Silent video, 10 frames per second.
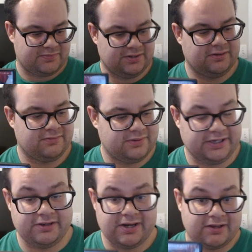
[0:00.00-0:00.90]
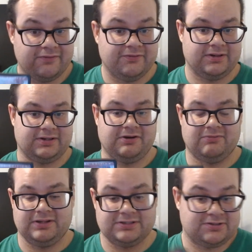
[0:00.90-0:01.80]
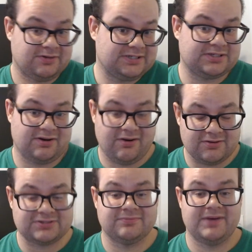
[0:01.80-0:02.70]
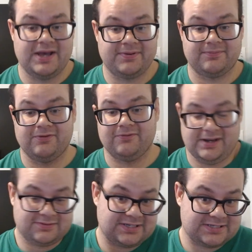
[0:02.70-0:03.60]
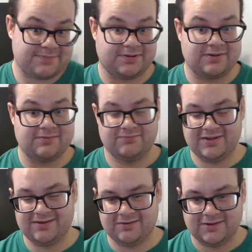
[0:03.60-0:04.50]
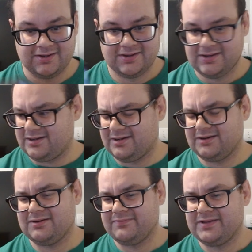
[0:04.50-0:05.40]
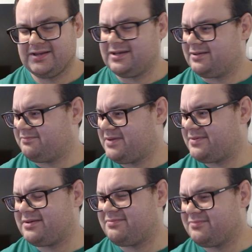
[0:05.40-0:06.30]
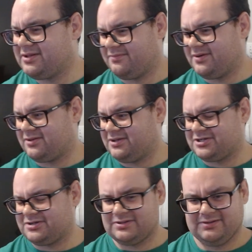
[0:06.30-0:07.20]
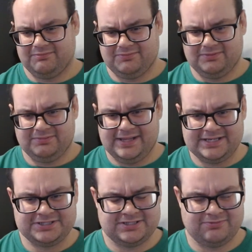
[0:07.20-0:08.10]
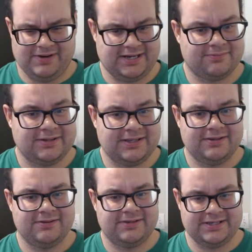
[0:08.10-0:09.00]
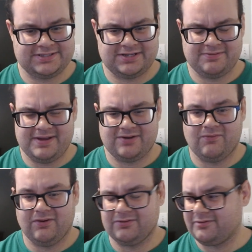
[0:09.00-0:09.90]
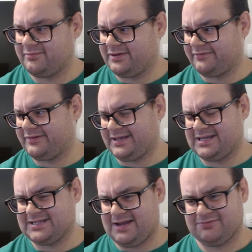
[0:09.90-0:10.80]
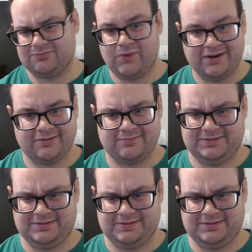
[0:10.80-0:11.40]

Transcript: And you got a good villain to go with it. So it's an awesome, epic movie. I would say it's epic, yeah. Uh, maybe my only issue with that Lex just randomly kissing Amanda Waller, giving her that kiss, that was weird.